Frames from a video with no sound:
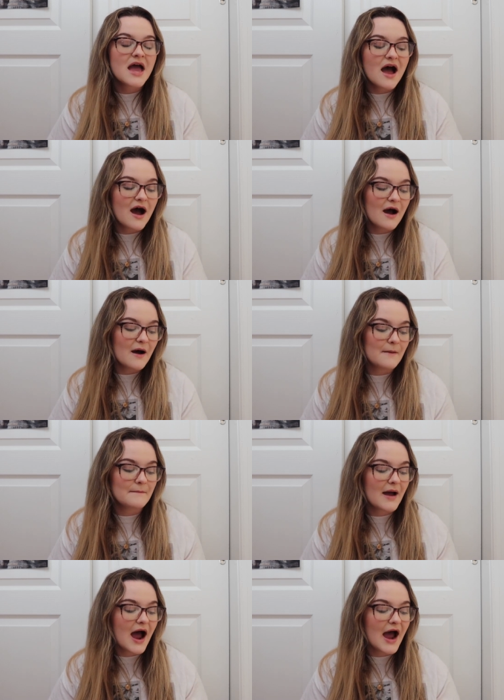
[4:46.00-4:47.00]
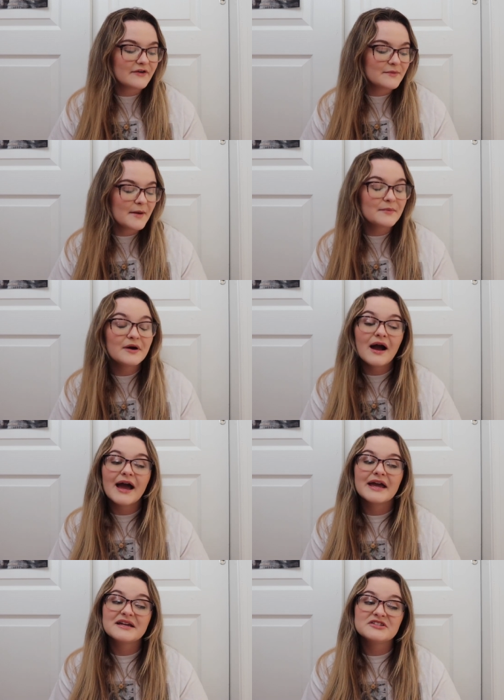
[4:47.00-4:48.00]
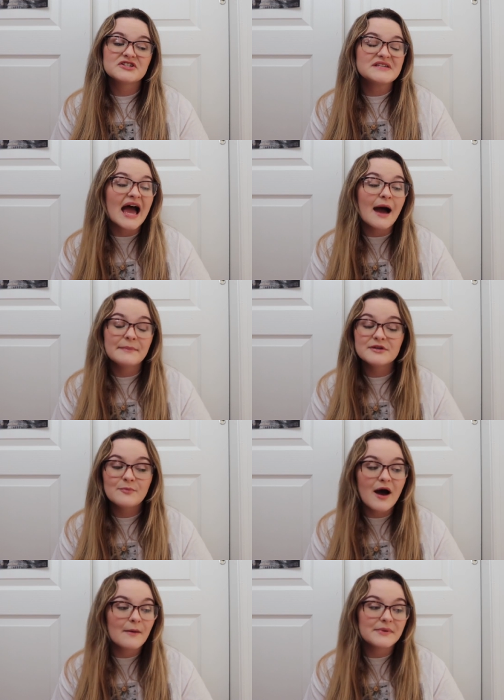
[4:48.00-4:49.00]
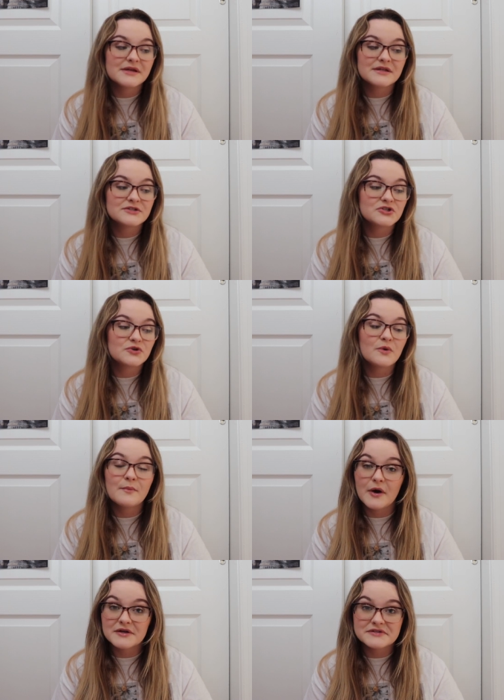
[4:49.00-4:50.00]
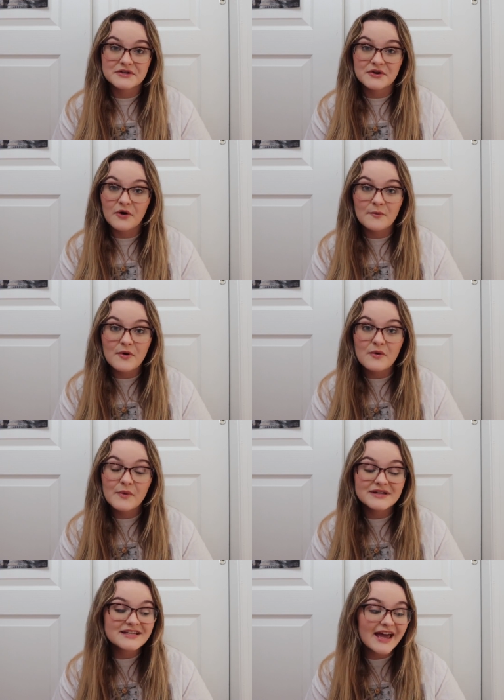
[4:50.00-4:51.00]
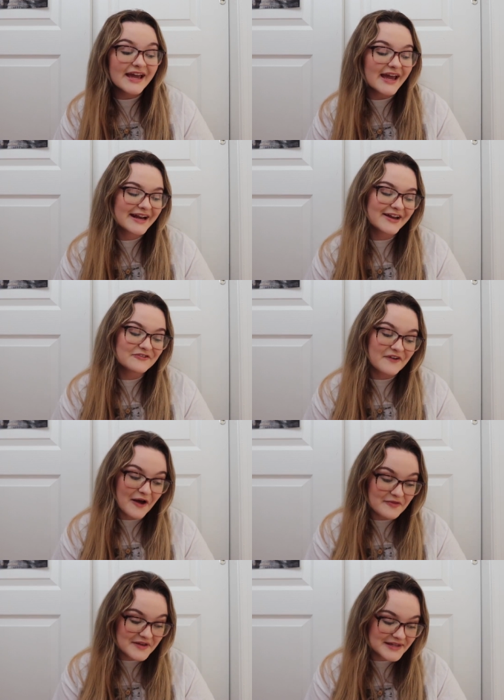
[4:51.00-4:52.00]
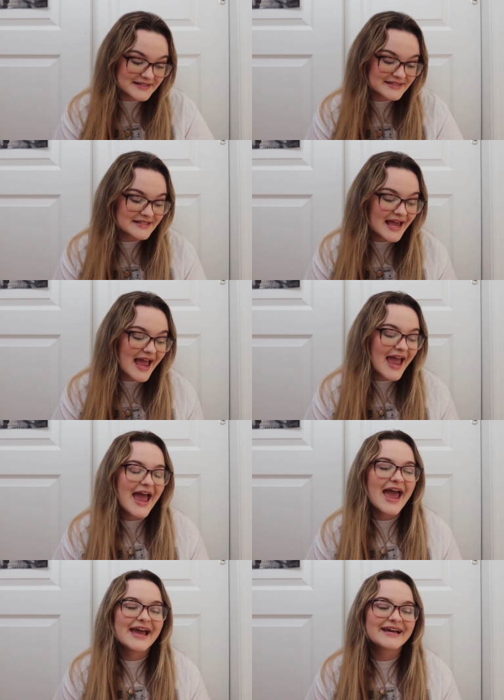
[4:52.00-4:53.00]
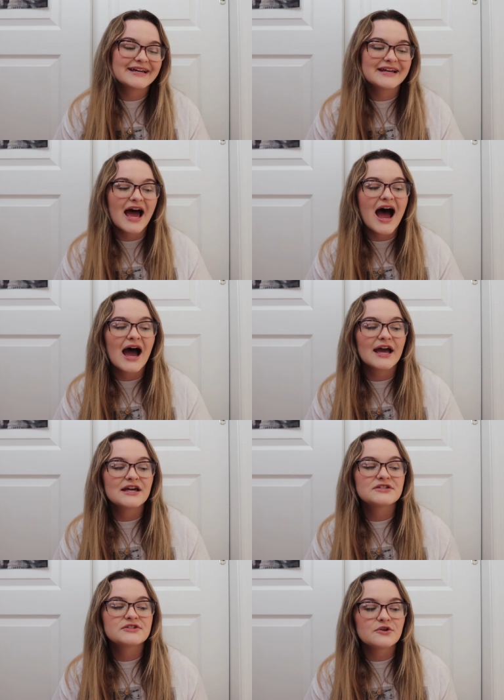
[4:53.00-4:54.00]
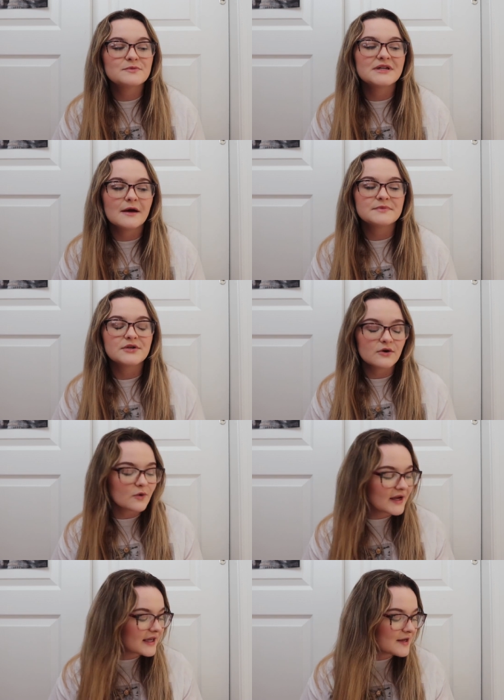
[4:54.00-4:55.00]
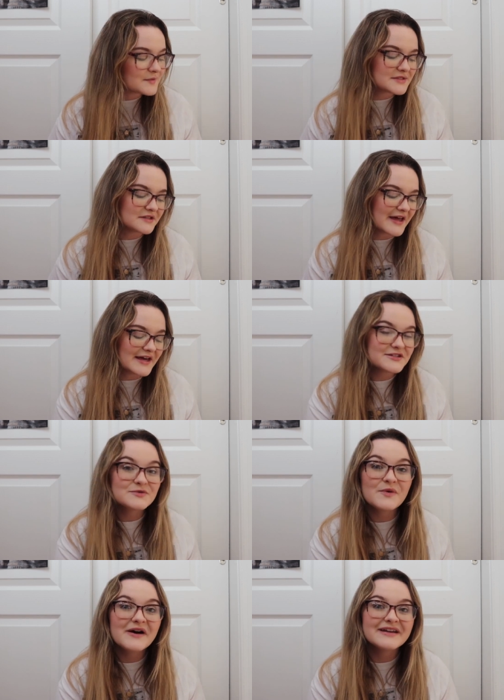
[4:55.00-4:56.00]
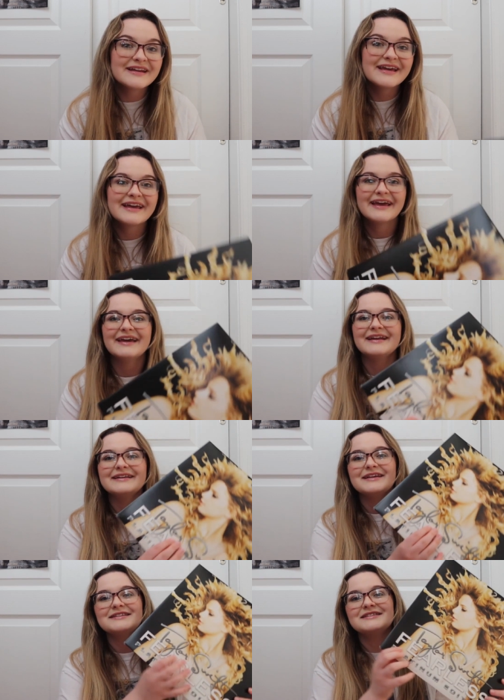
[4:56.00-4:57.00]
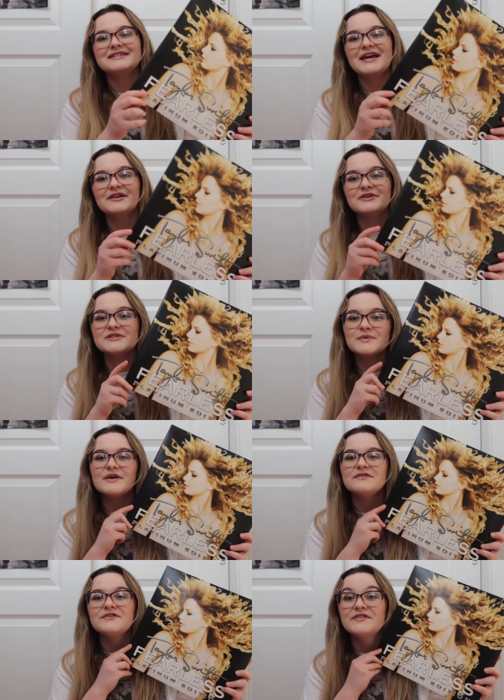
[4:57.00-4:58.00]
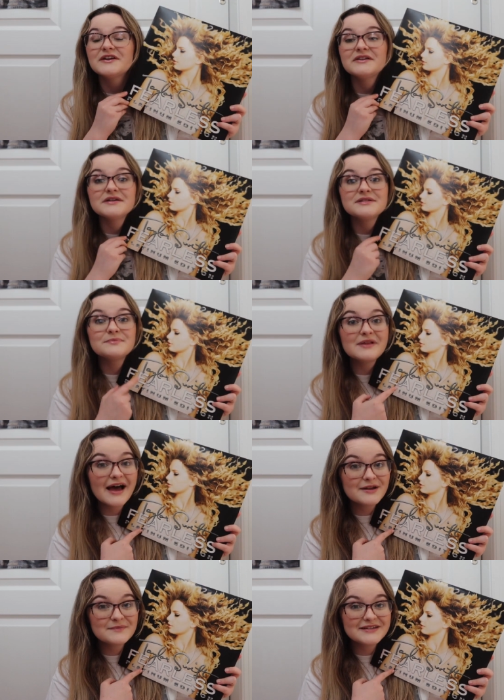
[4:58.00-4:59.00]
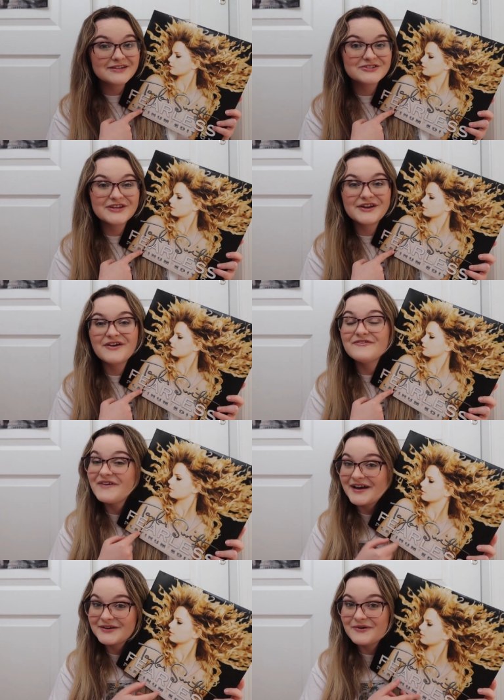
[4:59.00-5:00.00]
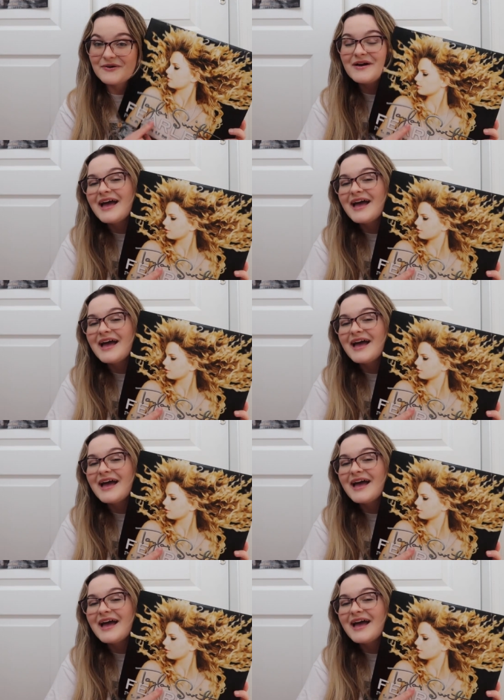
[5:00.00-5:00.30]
Um, I remember I just happened to pop into Barnes & Noble one day and I found this and I scooped it up so quick. It was the last one and it's the Taylor Swift Fearless Platinum Edition vinyl